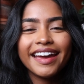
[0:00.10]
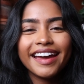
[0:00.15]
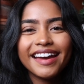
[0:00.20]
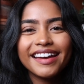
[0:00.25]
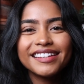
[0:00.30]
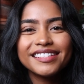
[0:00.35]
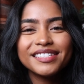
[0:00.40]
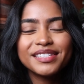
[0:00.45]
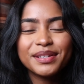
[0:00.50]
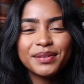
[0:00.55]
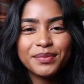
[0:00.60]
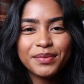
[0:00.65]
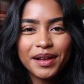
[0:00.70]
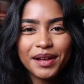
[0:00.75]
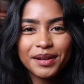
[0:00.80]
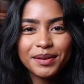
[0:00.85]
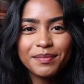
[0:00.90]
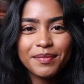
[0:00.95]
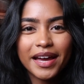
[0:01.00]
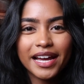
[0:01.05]
guys,
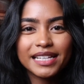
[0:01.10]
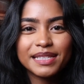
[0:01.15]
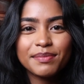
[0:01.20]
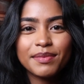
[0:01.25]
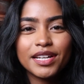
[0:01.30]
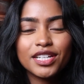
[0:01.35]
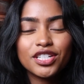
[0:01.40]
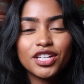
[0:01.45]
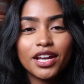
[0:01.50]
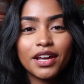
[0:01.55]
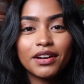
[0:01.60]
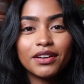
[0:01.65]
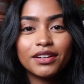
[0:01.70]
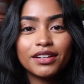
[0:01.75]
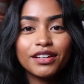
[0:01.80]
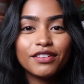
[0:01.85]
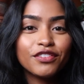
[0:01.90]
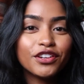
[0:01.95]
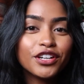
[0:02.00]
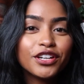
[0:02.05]
welcome back to my channel.
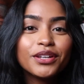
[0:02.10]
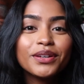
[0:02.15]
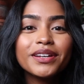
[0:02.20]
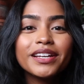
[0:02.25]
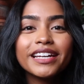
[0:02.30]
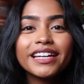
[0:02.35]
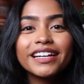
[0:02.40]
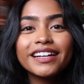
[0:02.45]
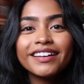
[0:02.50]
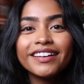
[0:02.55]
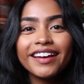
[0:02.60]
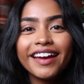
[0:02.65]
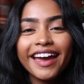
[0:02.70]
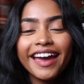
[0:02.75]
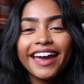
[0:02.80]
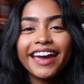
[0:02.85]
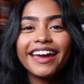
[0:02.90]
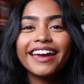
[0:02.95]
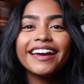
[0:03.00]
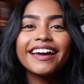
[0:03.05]
If you're new here,
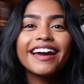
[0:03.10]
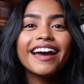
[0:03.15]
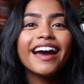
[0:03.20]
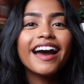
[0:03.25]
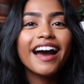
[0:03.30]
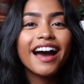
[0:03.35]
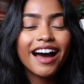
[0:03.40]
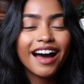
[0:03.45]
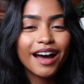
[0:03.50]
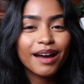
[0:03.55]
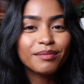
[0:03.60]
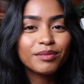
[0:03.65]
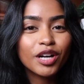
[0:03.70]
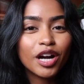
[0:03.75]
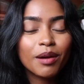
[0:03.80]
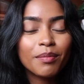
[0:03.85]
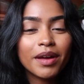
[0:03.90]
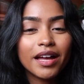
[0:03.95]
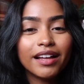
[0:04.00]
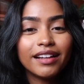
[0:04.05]
hey, I'm
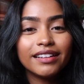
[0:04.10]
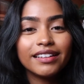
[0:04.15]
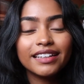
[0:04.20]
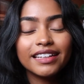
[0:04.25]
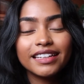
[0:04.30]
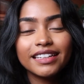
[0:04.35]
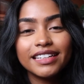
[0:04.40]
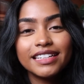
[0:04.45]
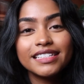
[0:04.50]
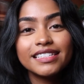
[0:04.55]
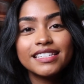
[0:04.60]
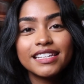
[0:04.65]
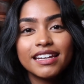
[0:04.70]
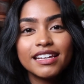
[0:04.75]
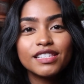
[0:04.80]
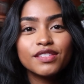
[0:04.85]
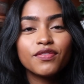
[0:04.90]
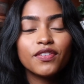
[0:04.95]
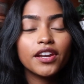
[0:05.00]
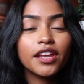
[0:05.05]
Carmel. In
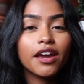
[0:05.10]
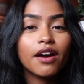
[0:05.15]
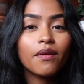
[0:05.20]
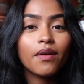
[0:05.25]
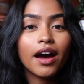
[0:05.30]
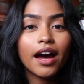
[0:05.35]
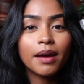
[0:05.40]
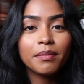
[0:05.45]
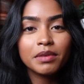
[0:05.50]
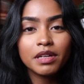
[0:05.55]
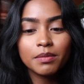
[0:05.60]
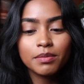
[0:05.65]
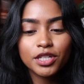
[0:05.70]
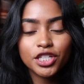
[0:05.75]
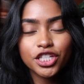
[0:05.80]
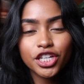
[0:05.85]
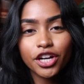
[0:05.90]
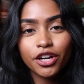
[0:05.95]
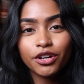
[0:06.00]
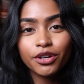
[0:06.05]
today's video, I'm going to be
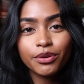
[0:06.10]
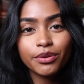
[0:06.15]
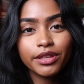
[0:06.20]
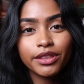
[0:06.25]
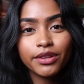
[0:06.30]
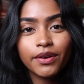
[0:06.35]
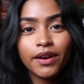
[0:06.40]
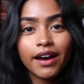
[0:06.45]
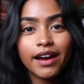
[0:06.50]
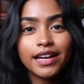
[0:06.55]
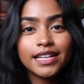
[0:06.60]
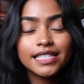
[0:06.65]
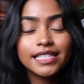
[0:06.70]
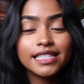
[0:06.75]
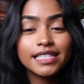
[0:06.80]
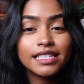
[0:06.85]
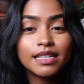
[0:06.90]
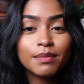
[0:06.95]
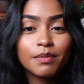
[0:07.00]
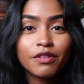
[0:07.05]
sharing with you guys
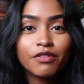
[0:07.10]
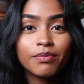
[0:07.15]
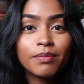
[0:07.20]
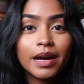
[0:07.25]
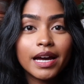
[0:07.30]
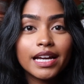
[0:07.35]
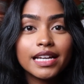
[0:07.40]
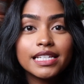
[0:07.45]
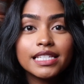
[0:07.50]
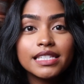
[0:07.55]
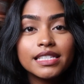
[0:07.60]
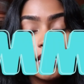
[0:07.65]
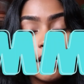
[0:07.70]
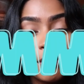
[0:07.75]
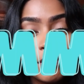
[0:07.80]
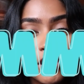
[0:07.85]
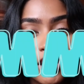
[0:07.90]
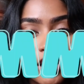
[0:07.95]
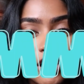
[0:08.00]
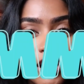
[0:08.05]
some of my
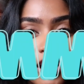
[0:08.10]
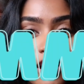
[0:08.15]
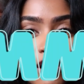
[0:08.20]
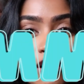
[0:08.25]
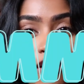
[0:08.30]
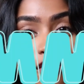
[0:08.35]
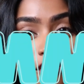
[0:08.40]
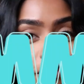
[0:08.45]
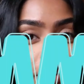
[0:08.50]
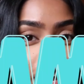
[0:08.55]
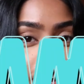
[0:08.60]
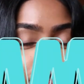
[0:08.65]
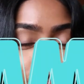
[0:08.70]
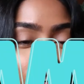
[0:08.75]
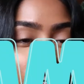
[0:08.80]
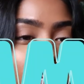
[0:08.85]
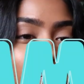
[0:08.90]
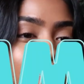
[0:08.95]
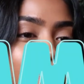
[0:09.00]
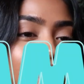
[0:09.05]
summer
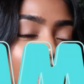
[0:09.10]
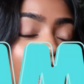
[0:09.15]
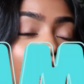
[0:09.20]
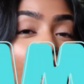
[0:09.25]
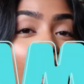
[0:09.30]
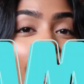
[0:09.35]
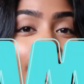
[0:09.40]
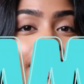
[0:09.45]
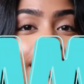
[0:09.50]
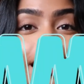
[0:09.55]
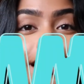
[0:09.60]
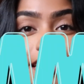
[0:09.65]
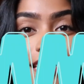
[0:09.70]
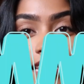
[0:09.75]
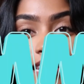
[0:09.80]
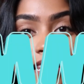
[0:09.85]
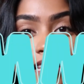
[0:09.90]
favorites. I did